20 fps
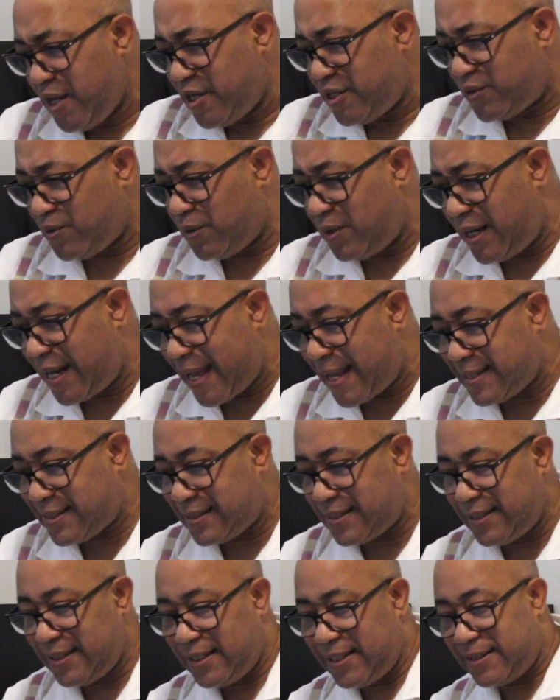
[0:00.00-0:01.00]
So
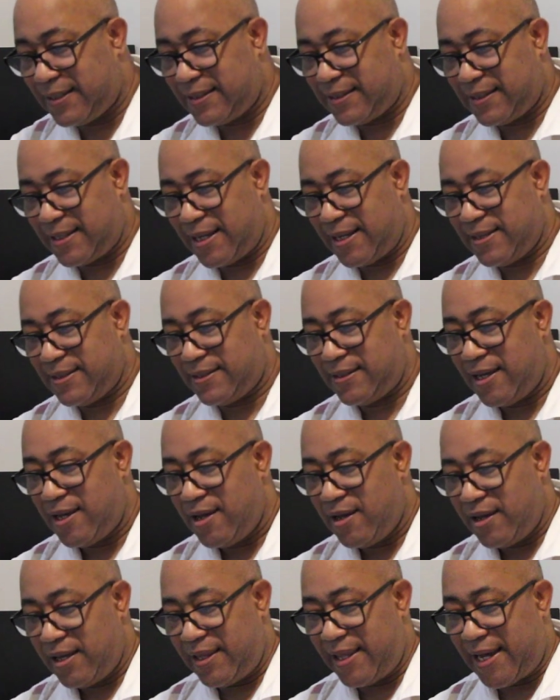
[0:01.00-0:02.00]
lastly, it says
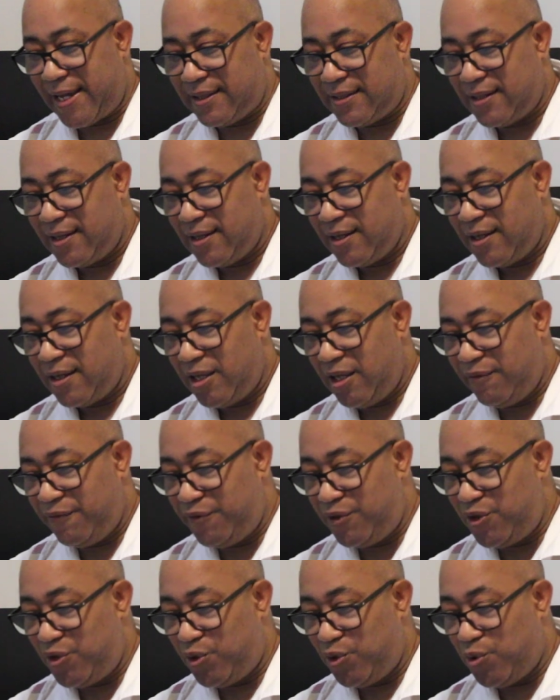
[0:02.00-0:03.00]
that
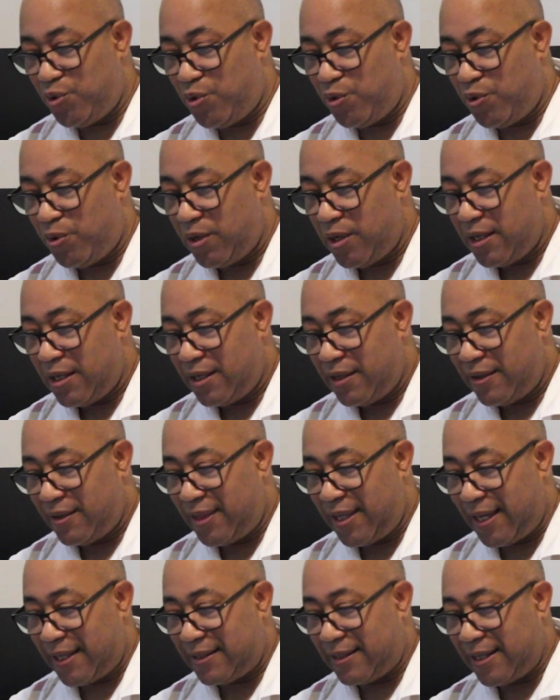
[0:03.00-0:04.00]
even though
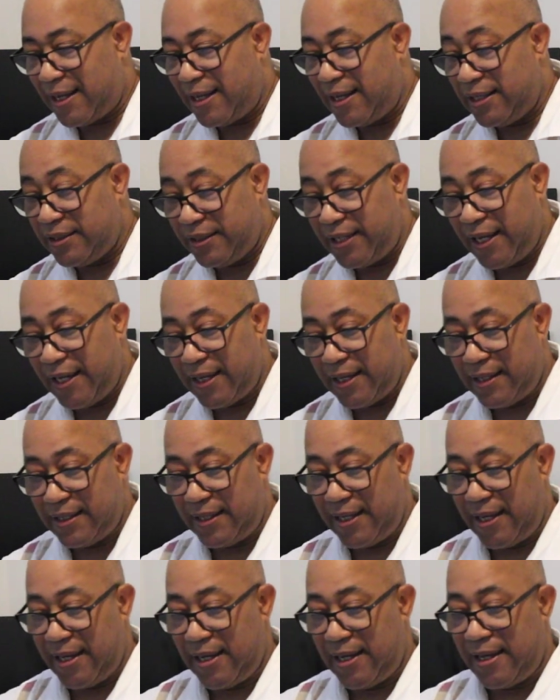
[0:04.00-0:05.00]
that
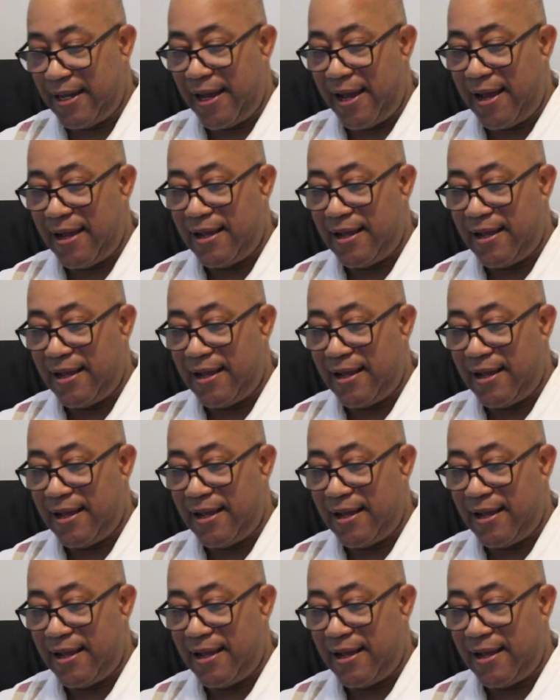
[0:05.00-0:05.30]
the